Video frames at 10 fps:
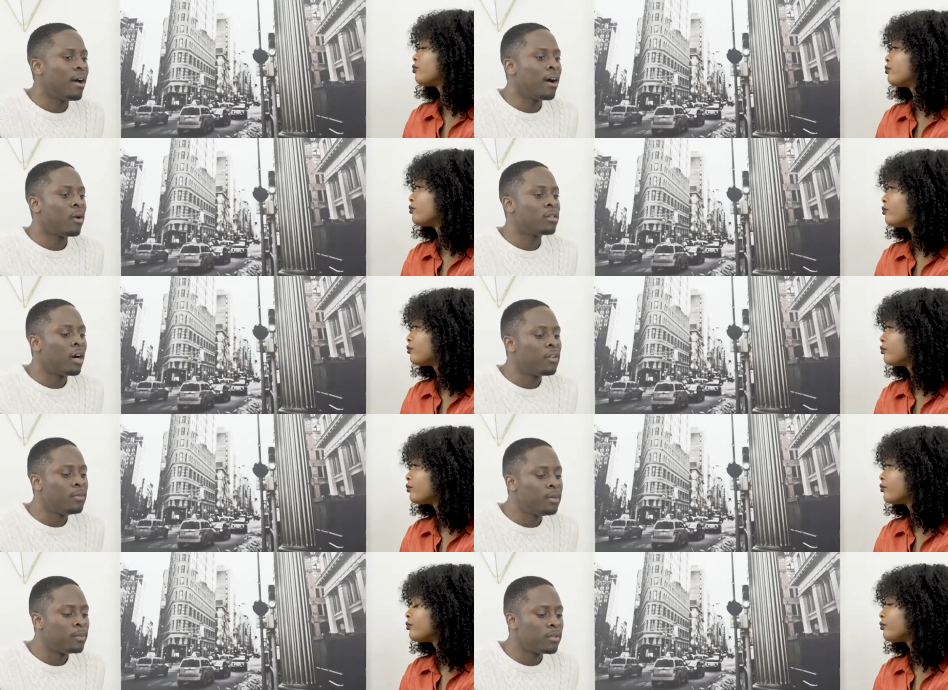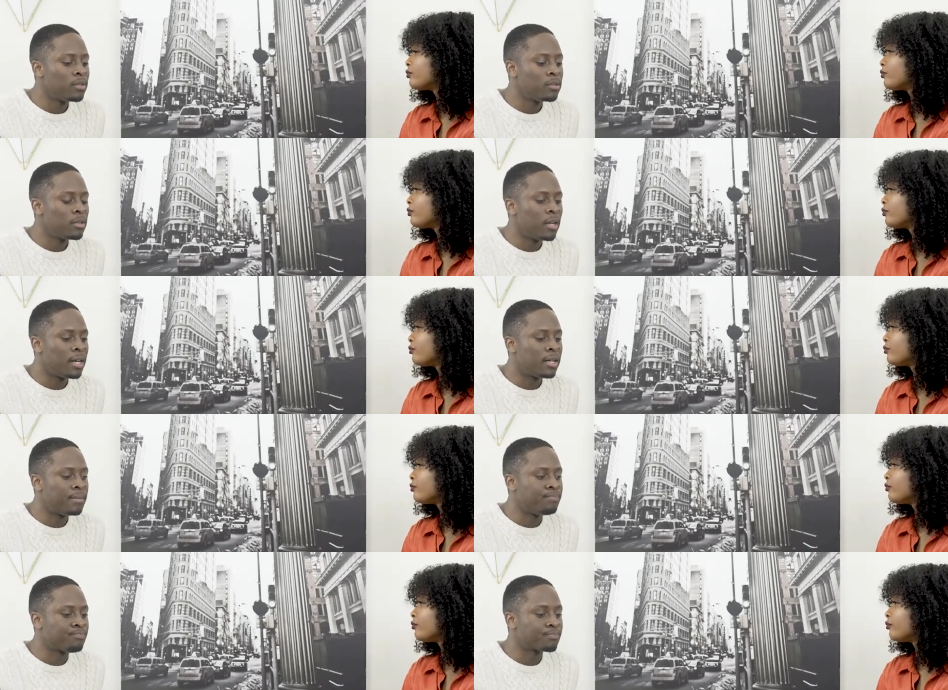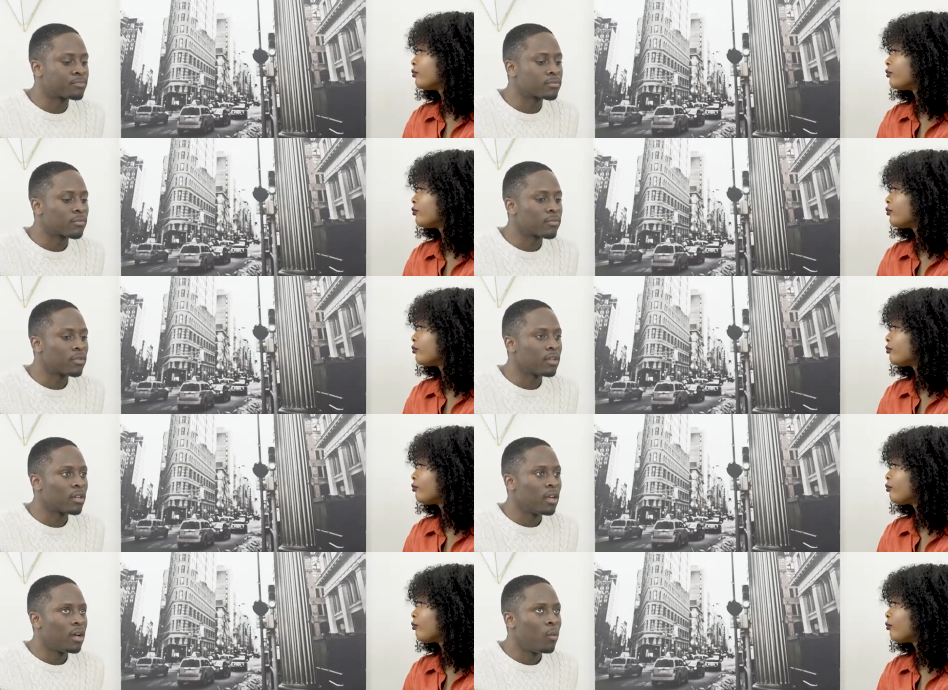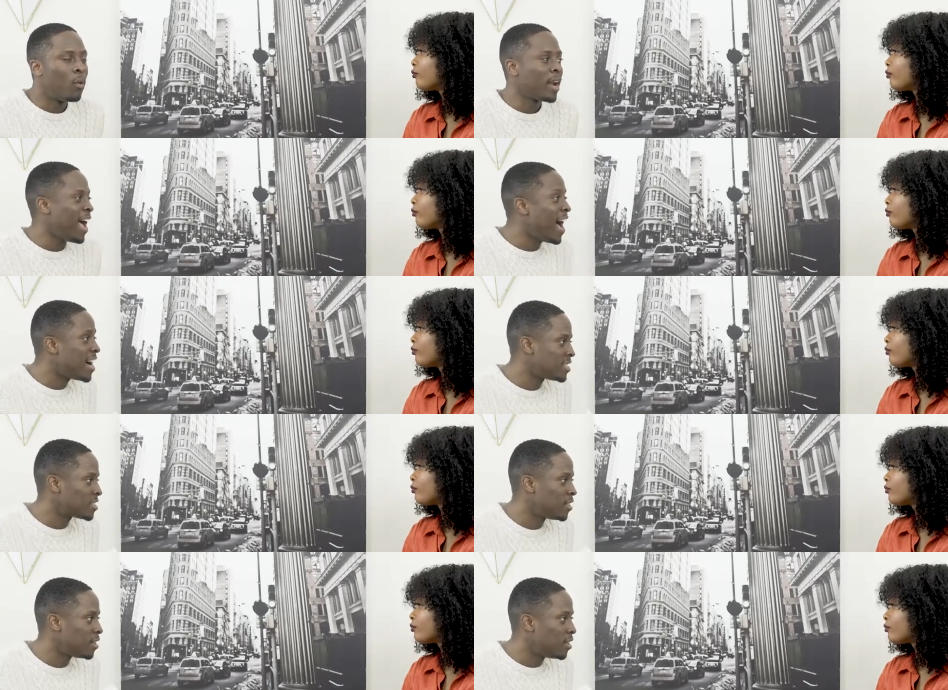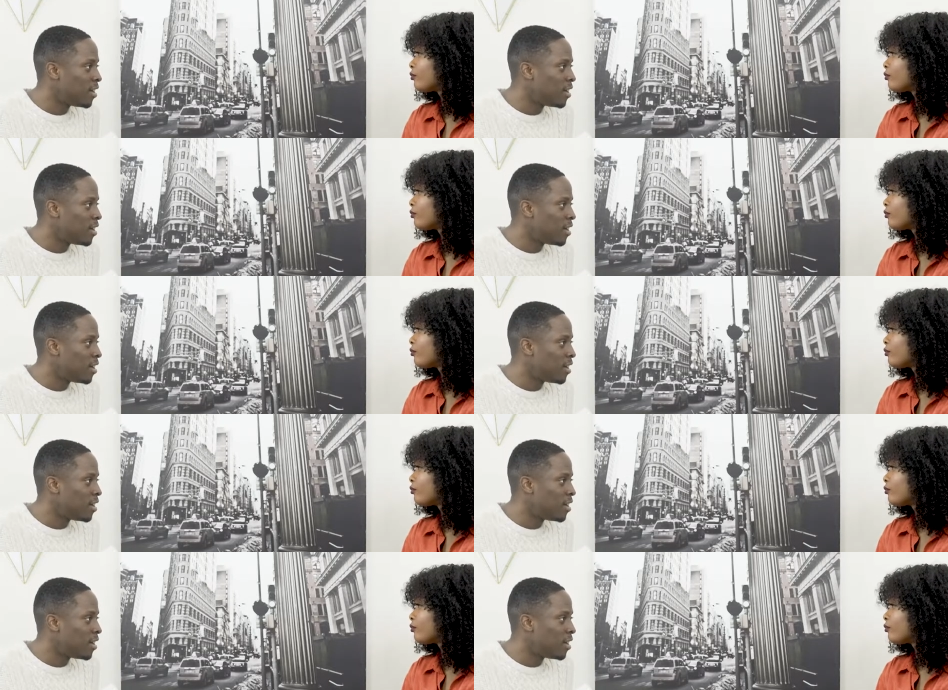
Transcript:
Speaker 1: how a lot of people um, want to ask